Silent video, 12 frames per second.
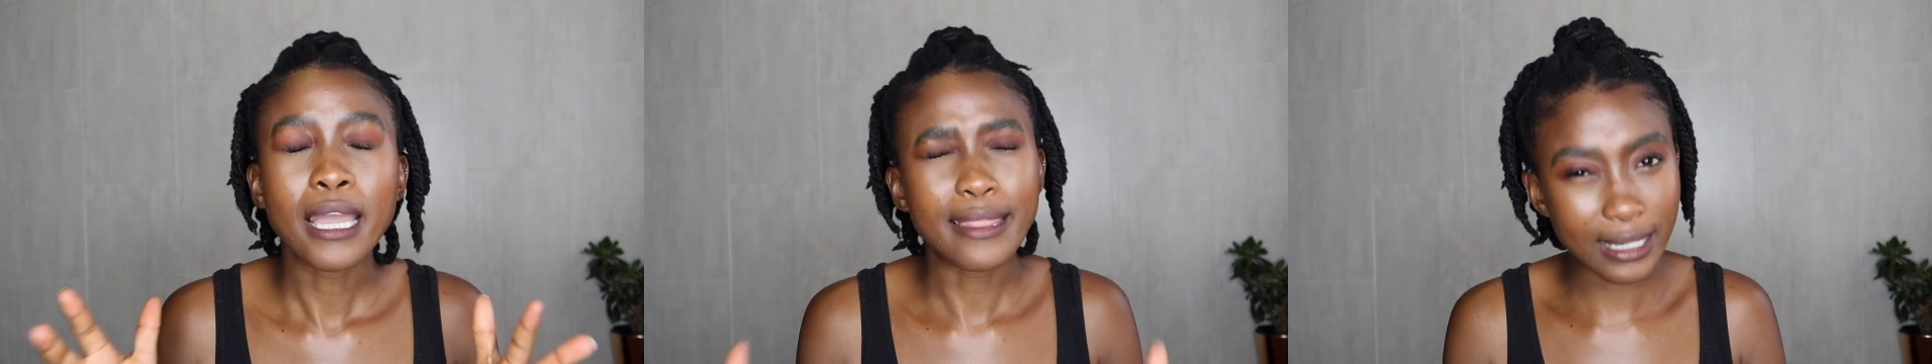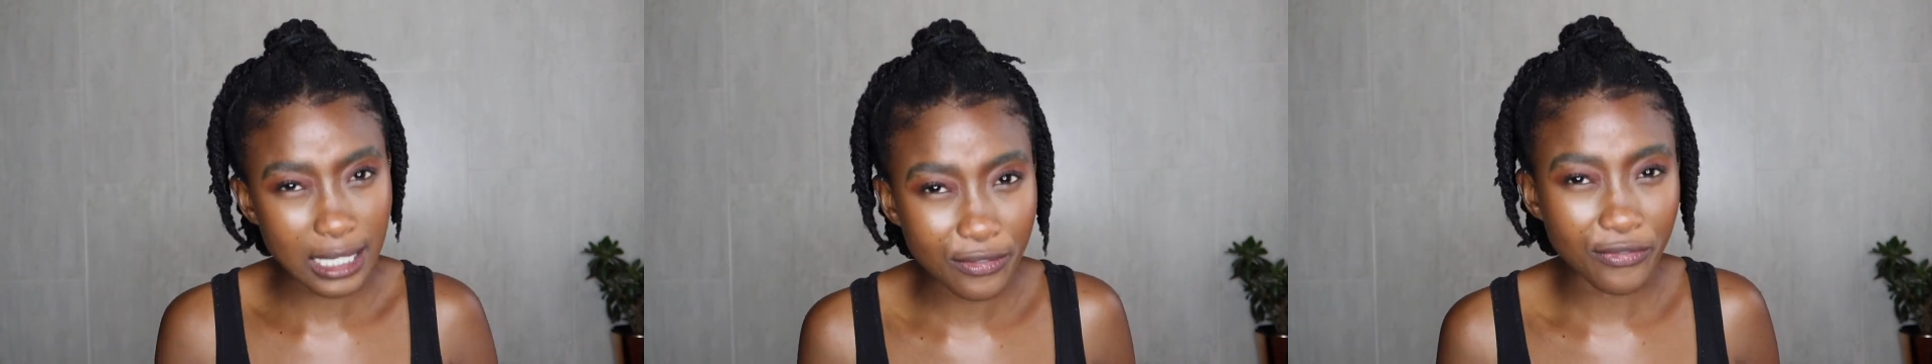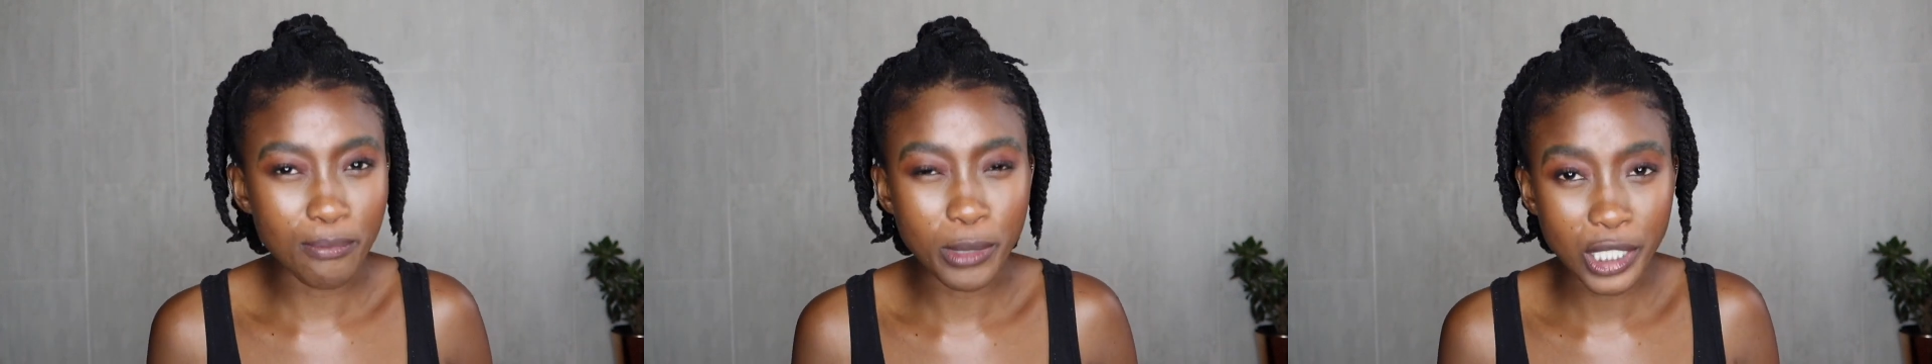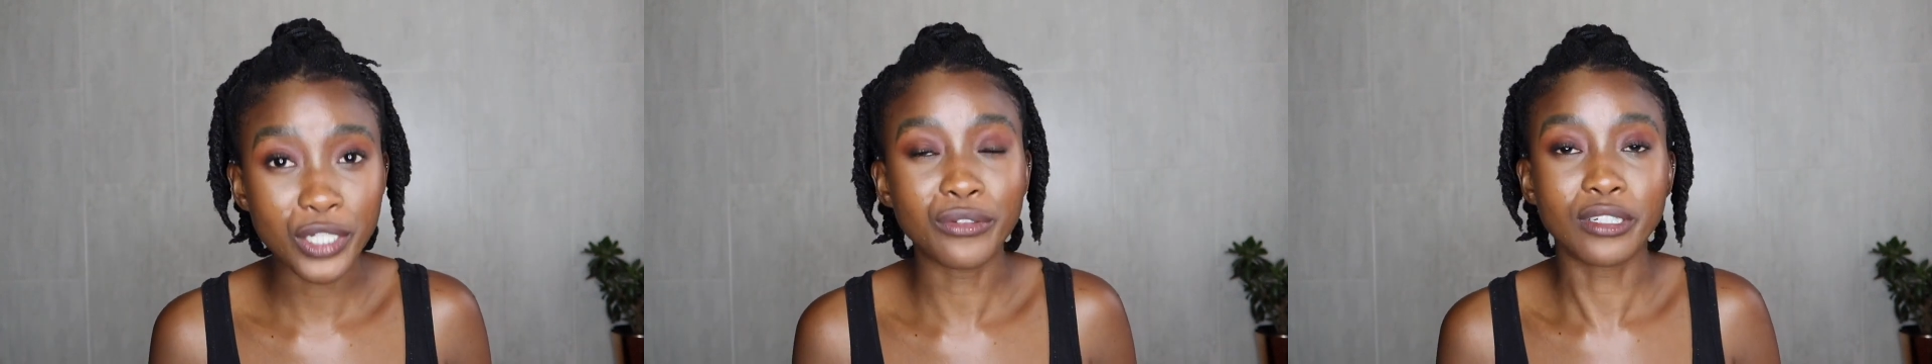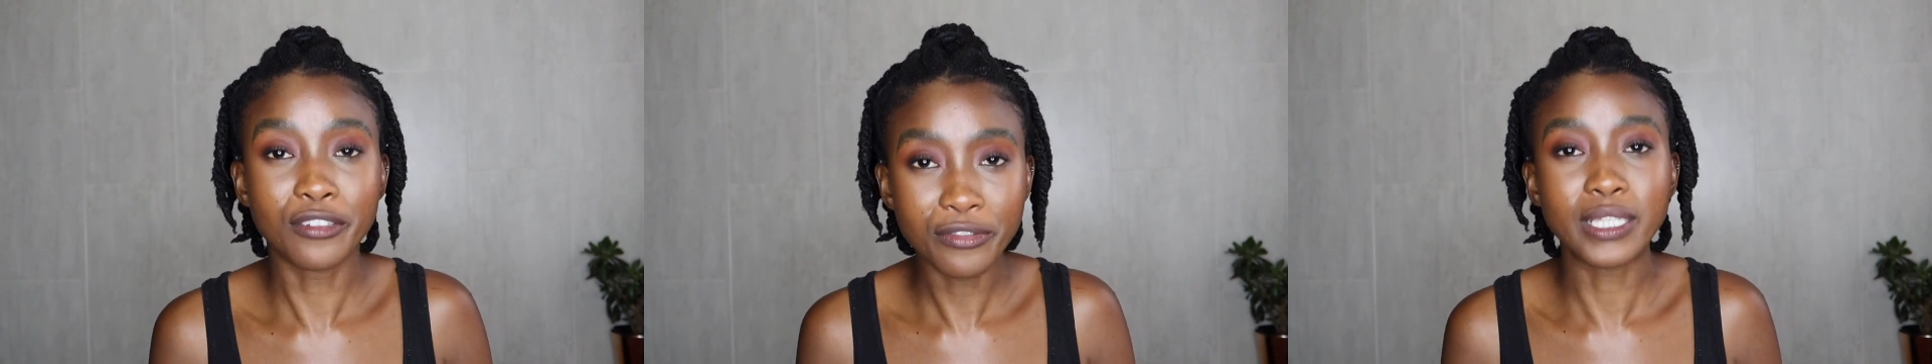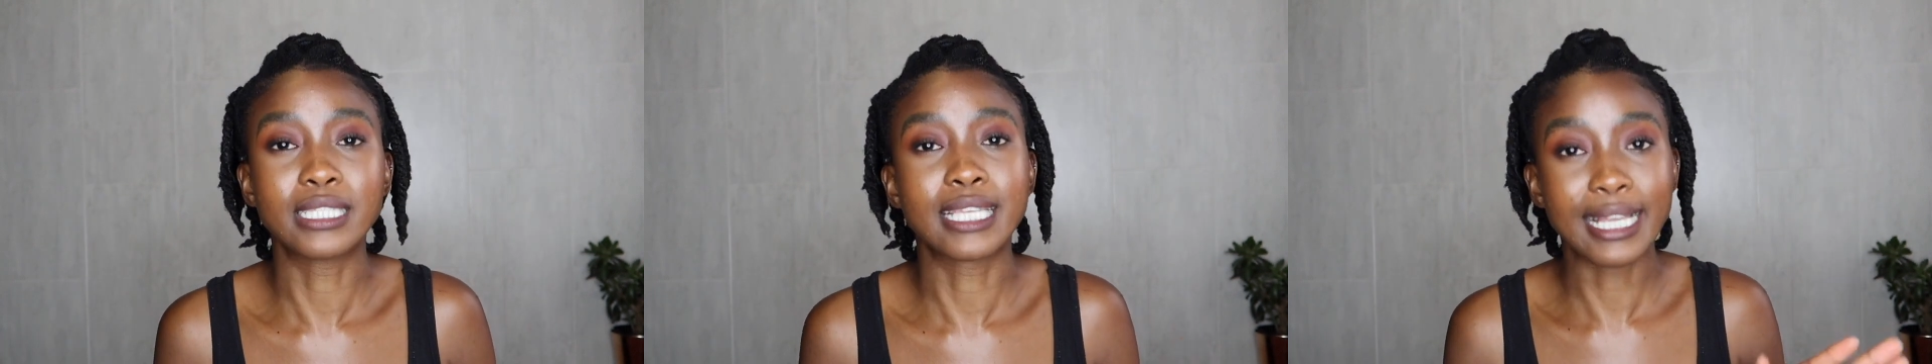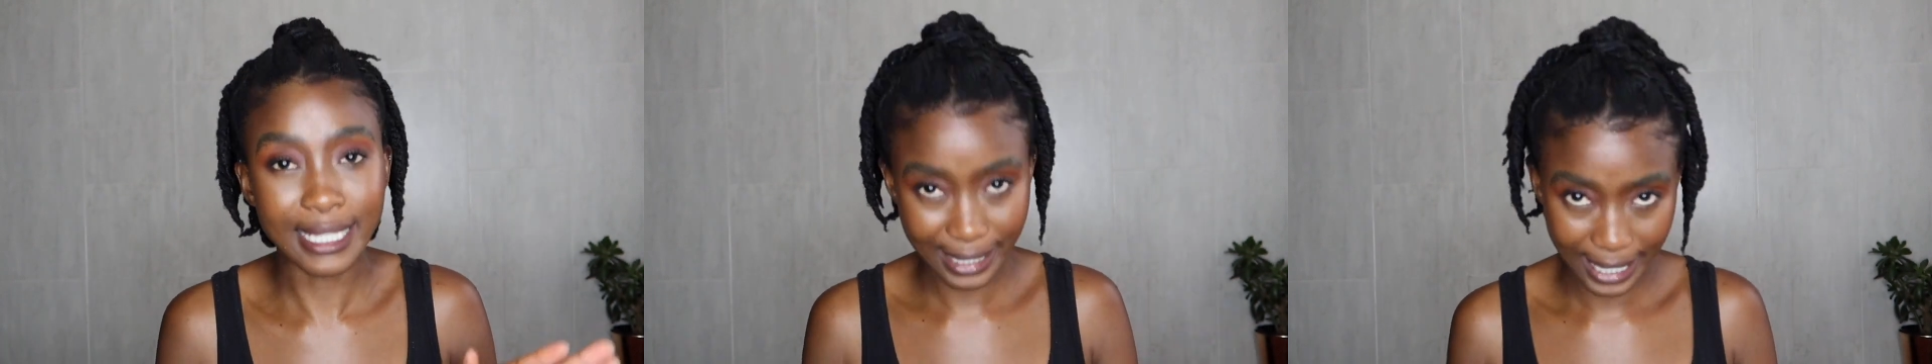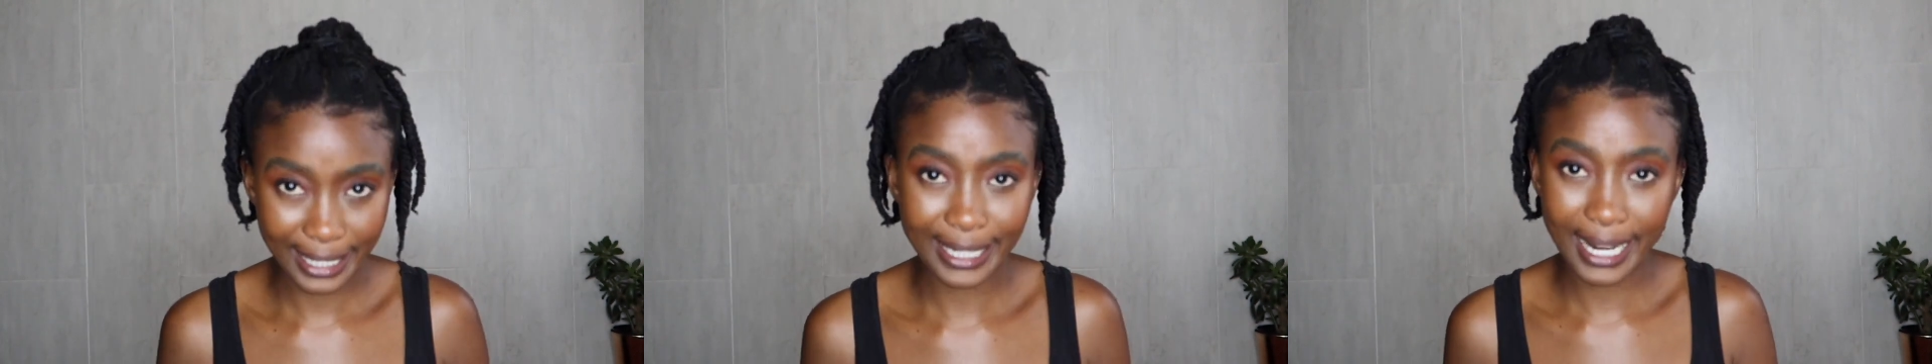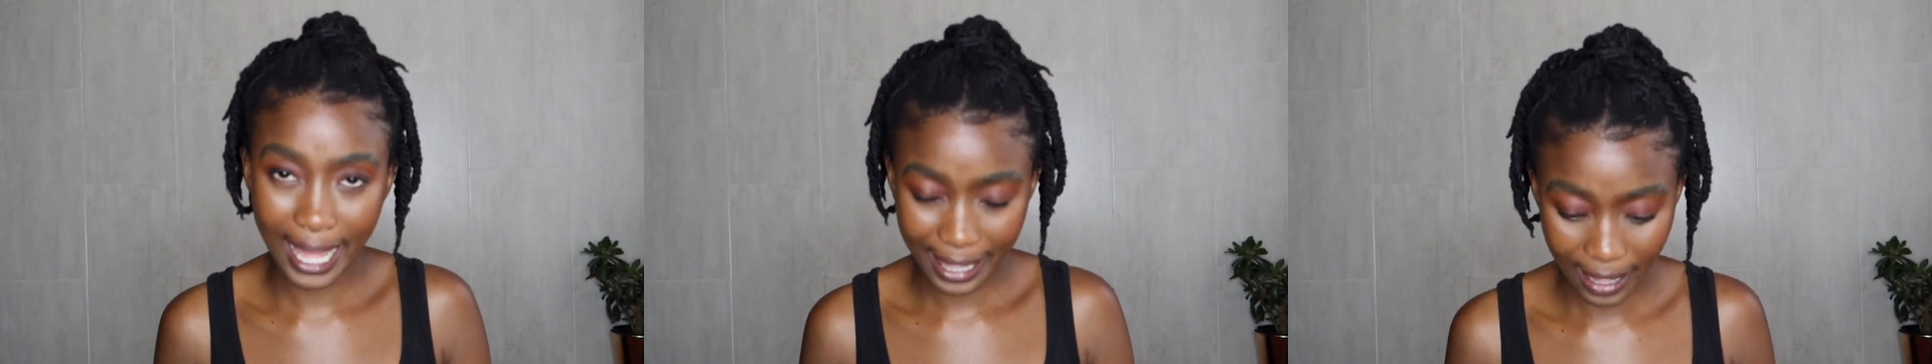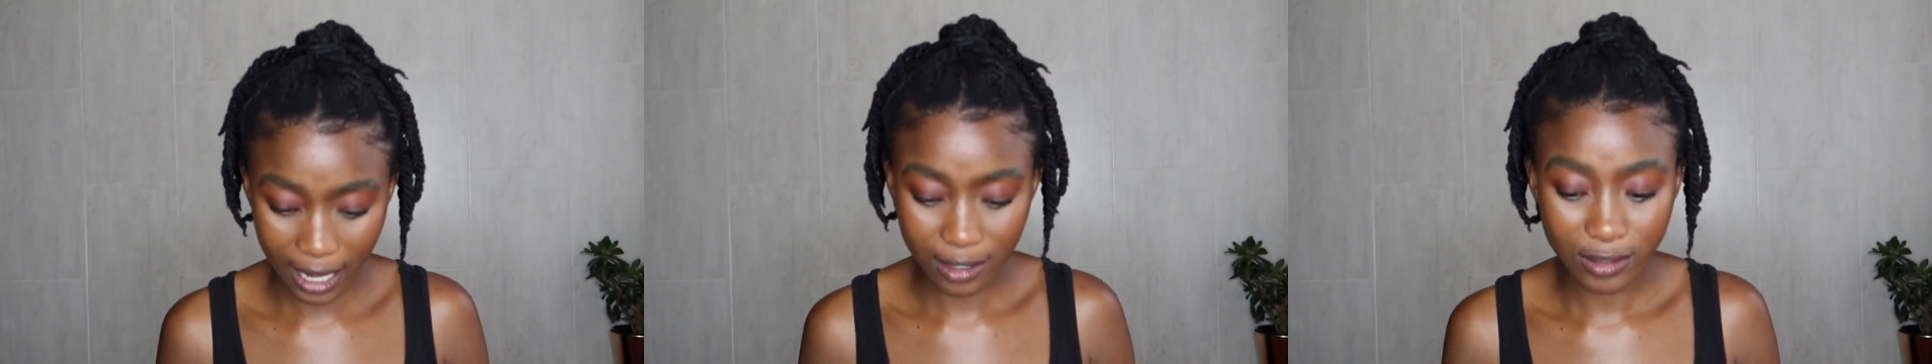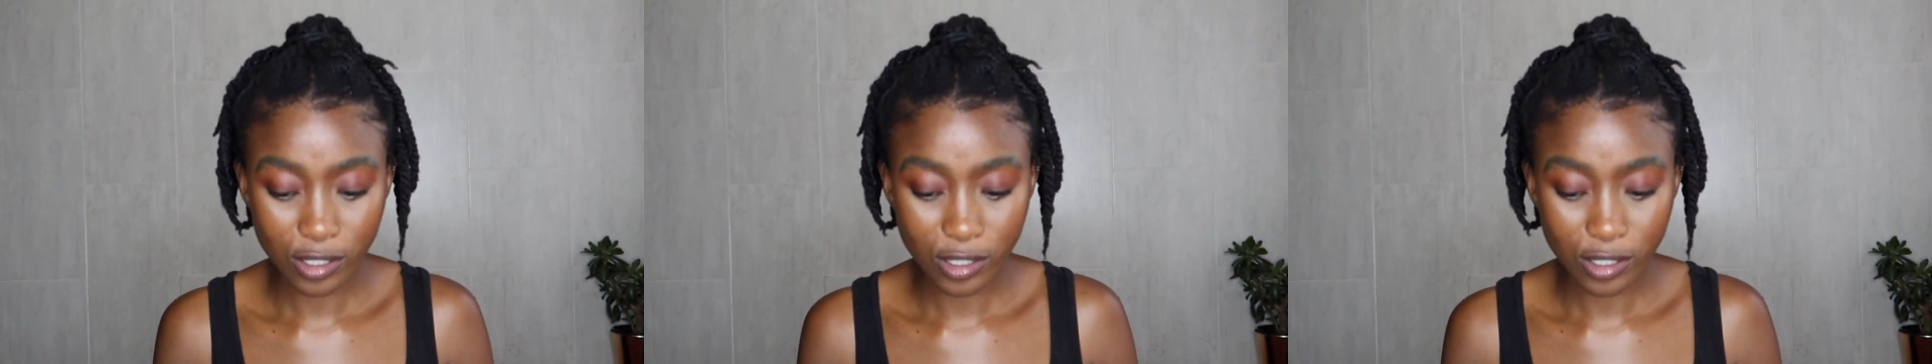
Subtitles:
This material feels exactly like that.